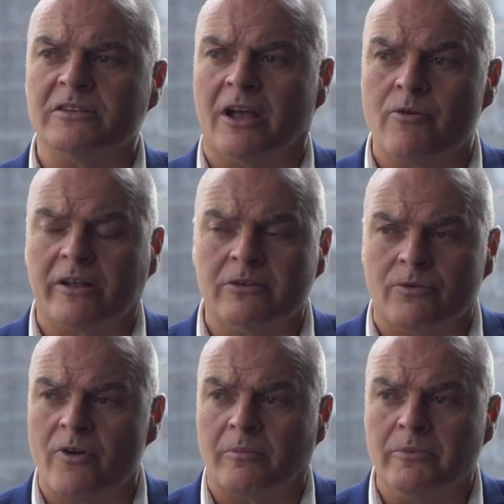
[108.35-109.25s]
as director
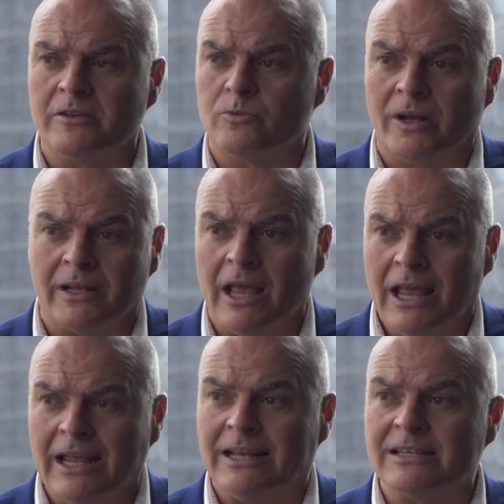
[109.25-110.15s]
of rugby as well.
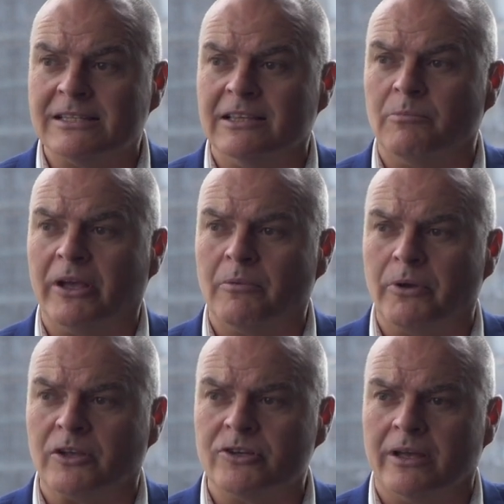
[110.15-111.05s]
He does see the bigger
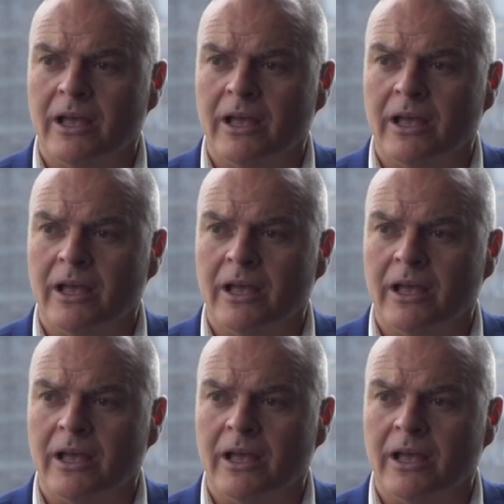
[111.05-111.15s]
picture.